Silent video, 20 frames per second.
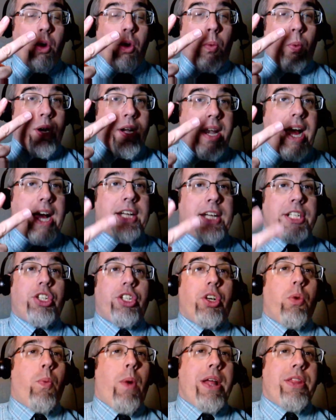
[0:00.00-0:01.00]
We're not
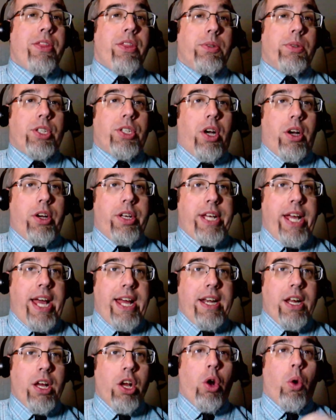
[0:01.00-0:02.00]
sure when those are
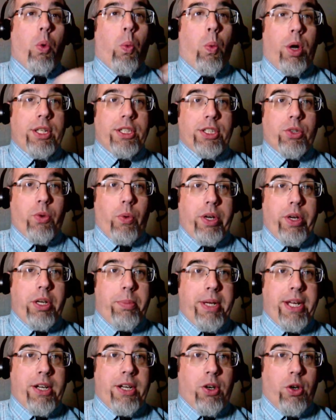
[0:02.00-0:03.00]
yet. One's going to
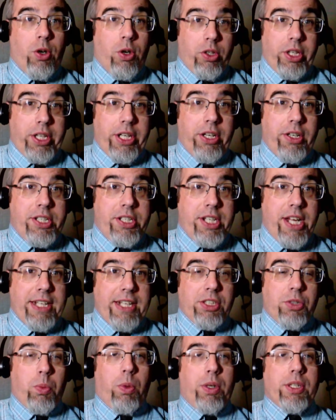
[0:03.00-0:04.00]
be an earlier
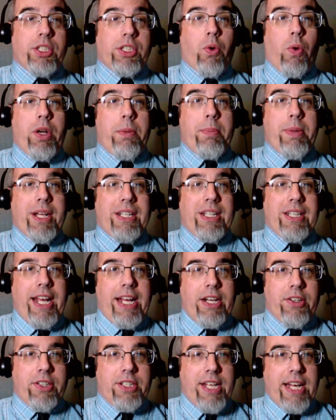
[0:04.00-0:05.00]
test, one's going to be a
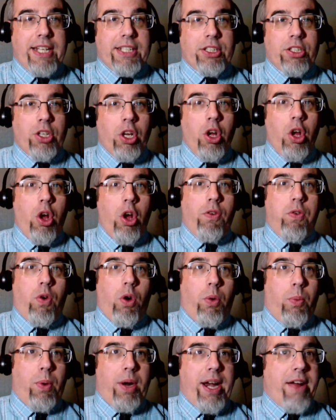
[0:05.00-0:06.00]
later test
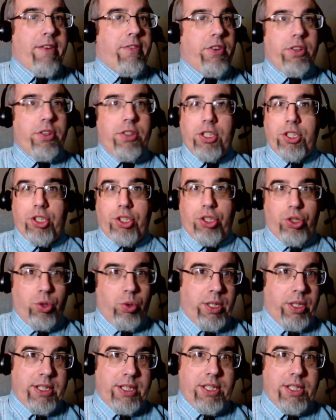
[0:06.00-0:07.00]
for whatever the
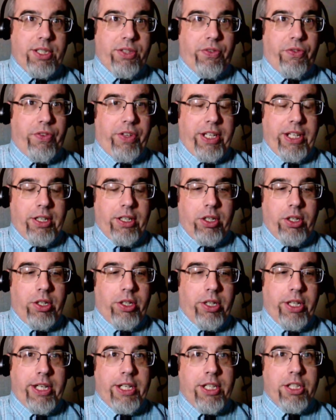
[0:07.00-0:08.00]
students
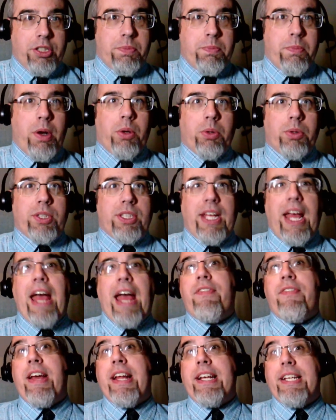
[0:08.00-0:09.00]
feel is most
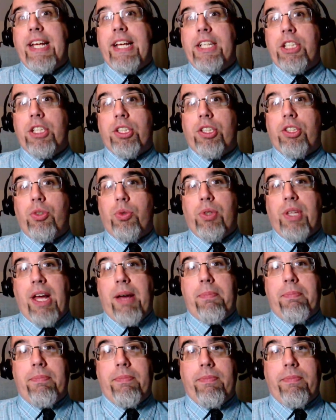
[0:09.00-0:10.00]
advantageous to them.